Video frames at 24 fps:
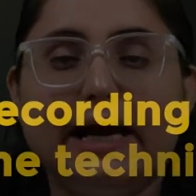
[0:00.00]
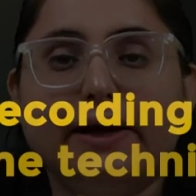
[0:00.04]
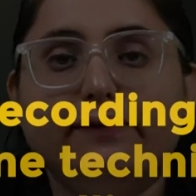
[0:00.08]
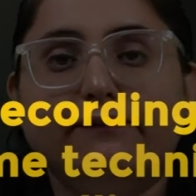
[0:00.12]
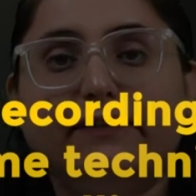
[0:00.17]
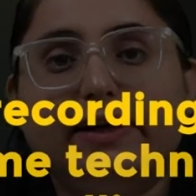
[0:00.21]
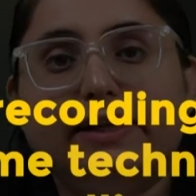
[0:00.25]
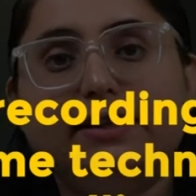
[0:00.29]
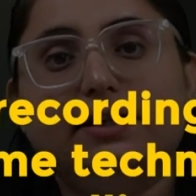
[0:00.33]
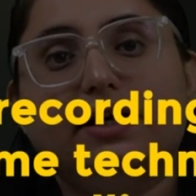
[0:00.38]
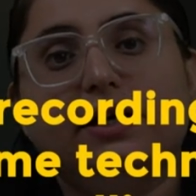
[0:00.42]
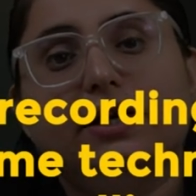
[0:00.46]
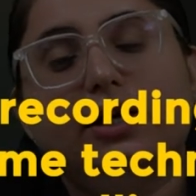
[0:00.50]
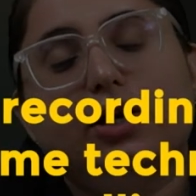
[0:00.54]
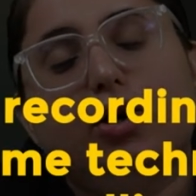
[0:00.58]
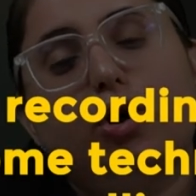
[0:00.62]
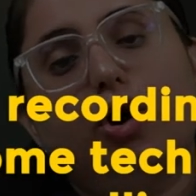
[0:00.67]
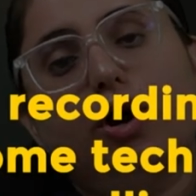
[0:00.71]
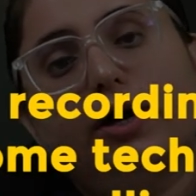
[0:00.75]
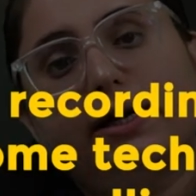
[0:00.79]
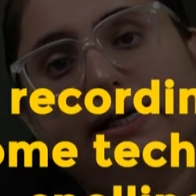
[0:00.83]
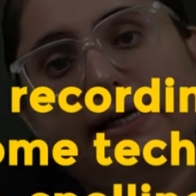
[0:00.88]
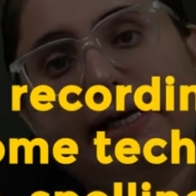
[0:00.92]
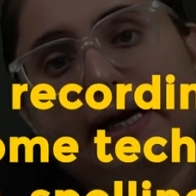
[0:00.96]
And when the
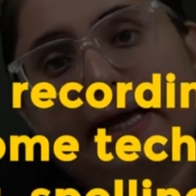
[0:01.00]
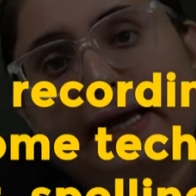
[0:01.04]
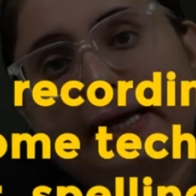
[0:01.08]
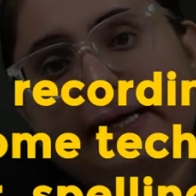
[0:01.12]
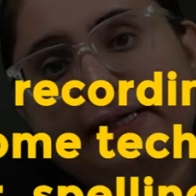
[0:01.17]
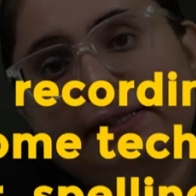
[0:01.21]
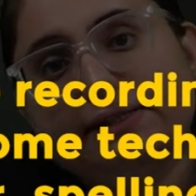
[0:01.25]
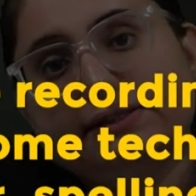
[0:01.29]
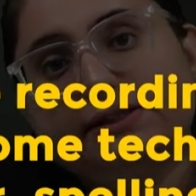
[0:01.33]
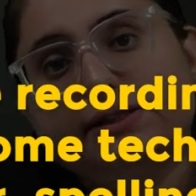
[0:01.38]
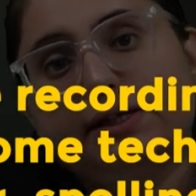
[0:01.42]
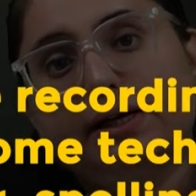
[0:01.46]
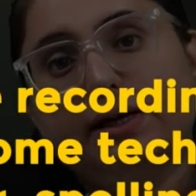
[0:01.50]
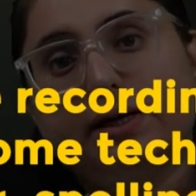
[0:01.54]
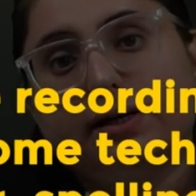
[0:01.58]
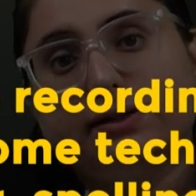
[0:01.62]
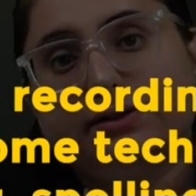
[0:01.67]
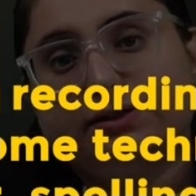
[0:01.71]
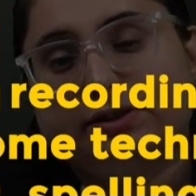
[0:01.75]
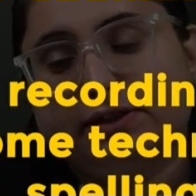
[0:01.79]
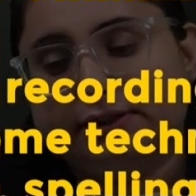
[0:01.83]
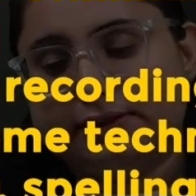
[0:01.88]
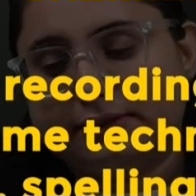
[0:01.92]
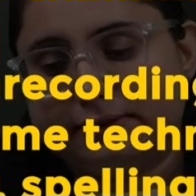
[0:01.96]
recording ends,
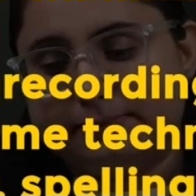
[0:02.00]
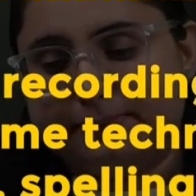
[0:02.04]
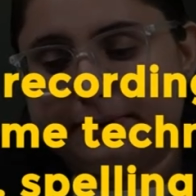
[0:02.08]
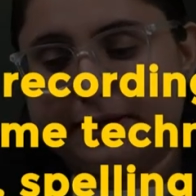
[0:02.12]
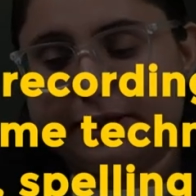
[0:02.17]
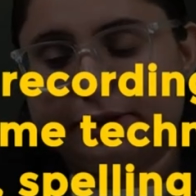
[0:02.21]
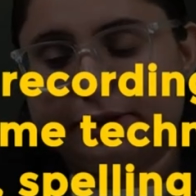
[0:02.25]
just